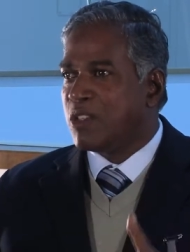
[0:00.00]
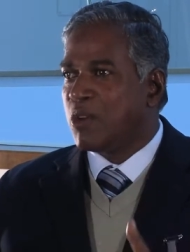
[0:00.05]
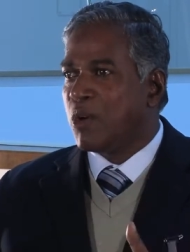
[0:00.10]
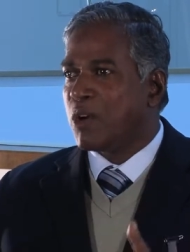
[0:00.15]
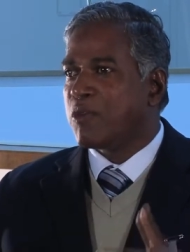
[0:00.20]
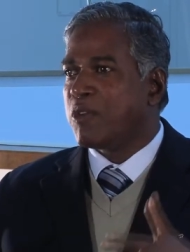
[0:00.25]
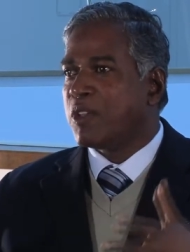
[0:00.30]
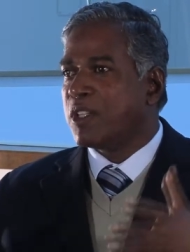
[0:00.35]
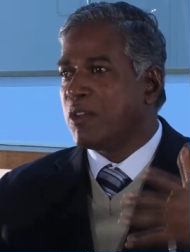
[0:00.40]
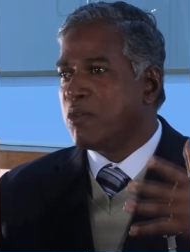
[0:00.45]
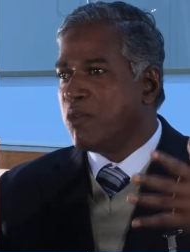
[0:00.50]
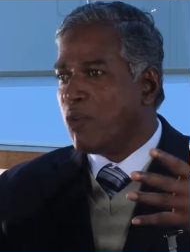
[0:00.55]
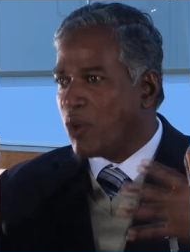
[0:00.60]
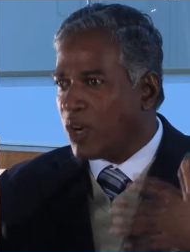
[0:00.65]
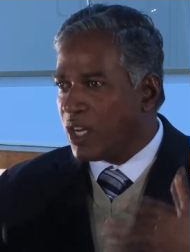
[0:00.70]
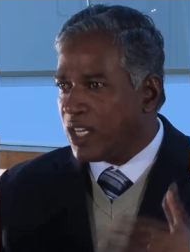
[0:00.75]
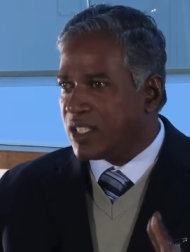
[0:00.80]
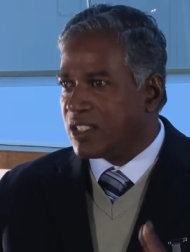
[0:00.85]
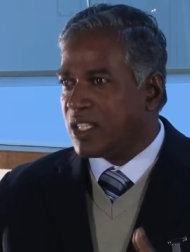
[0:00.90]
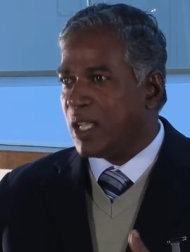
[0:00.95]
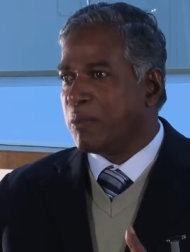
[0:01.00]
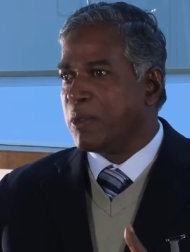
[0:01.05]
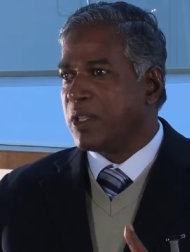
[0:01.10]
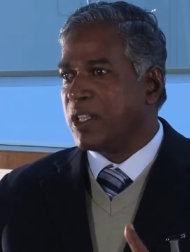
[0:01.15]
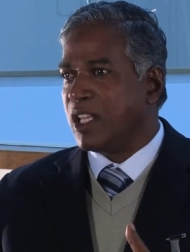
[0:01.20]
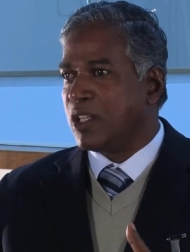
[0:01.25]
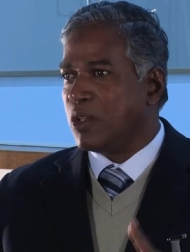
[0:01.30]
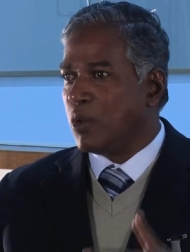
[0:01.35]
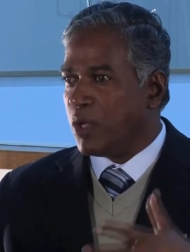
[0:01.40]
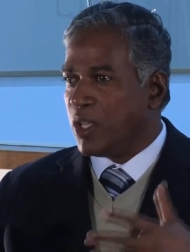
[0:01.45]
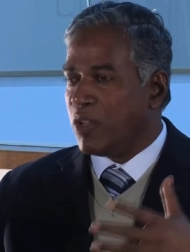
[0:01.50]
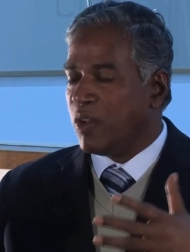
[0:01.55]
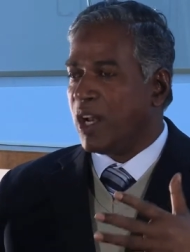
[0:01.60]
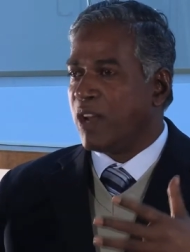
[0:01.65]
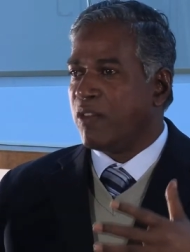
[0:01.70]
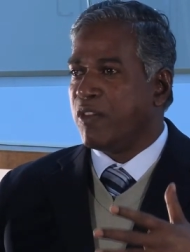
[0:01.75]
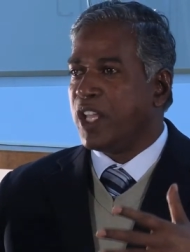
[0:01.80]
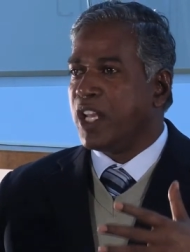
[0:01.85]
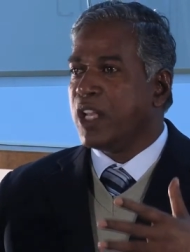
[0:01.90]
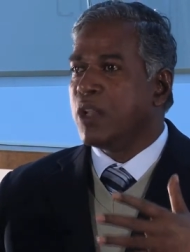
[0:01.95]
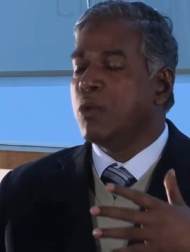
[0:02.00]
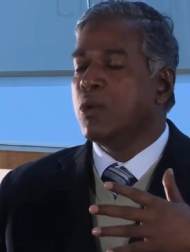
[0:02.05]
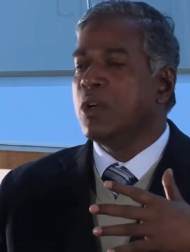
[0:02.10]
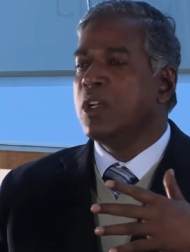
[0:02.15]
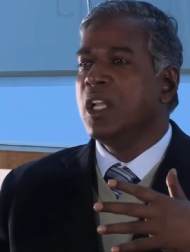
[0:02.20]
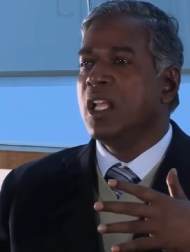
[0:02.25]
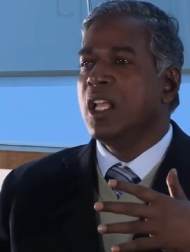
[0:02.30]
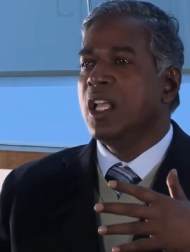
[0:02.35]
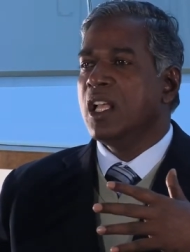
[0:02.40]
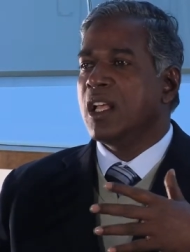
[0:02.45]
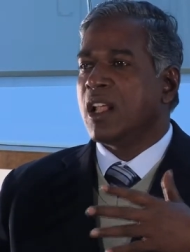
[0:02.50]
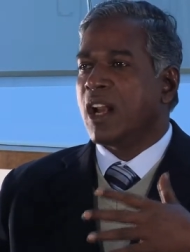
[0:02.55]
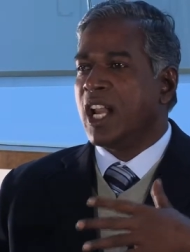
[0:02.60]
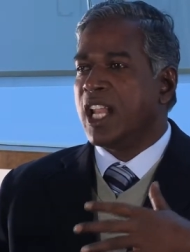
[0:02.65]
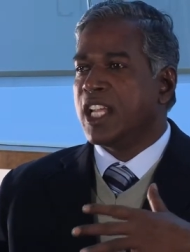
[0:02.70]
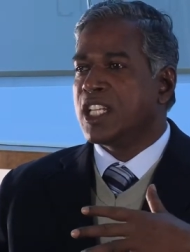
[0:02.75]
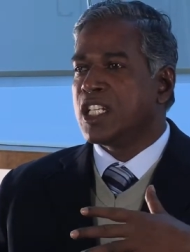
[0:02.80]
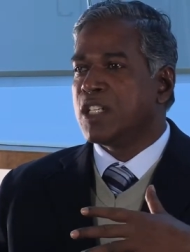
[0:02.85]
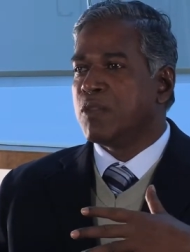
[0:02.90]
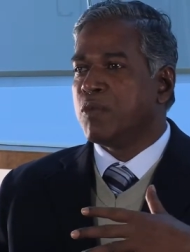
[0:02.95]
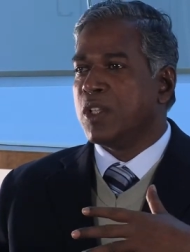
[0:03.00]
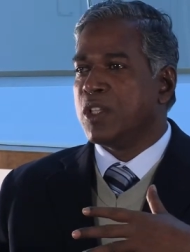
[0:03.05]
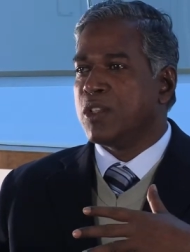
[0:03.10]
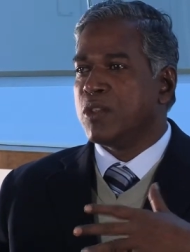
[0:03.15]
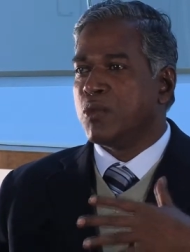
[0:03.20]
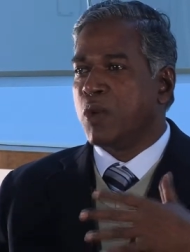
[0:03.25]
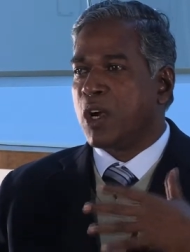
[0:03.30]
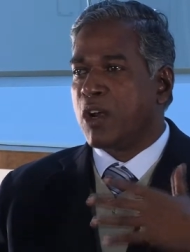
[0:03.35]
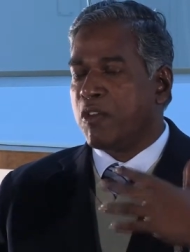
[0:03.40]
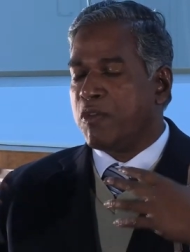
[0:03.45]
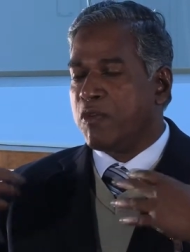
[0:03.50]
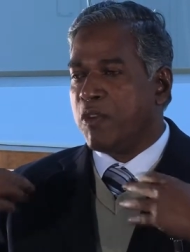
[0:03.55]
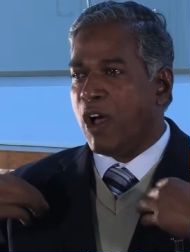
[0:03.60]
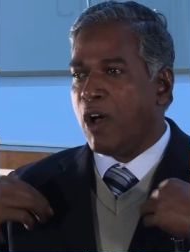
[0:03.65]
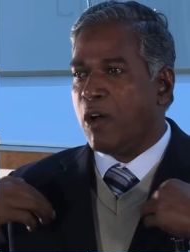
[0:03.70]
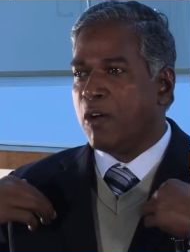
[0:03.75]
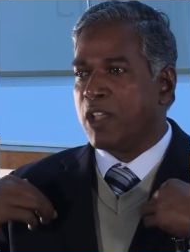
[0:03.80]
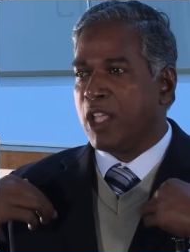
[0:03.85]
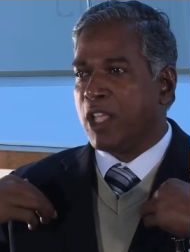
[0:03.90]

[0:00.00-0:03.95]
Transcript: not from the foreigners coming there, though he had very good relation with one of our